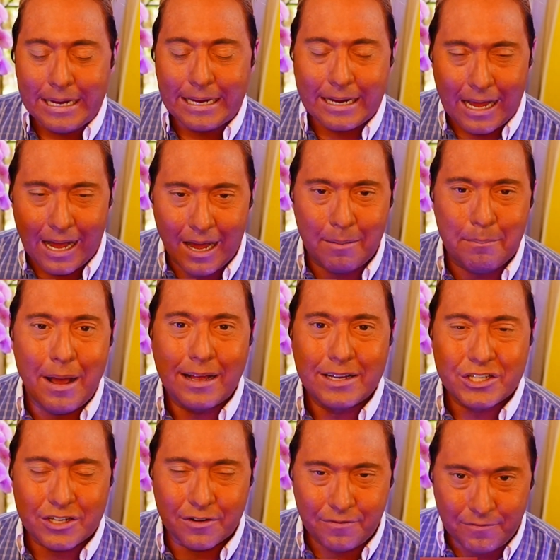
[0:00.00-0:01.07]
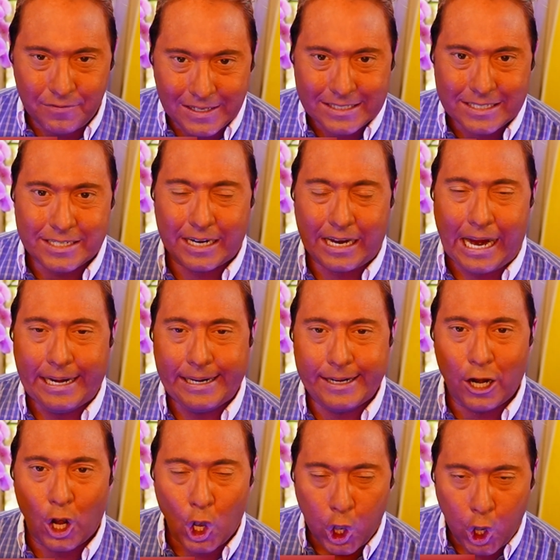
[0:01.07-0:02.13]
Become
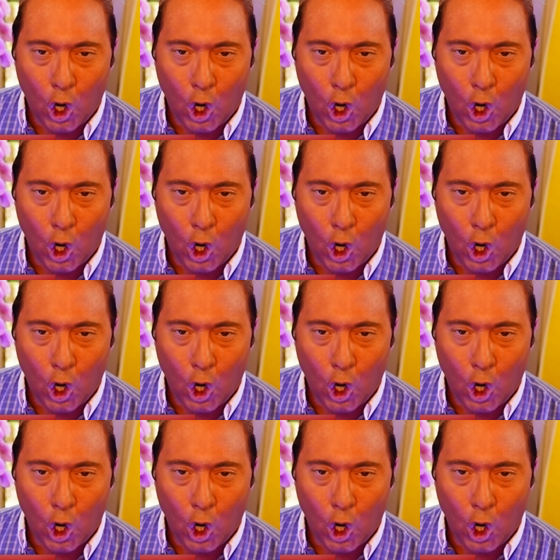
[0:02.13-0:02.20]
sophisticated.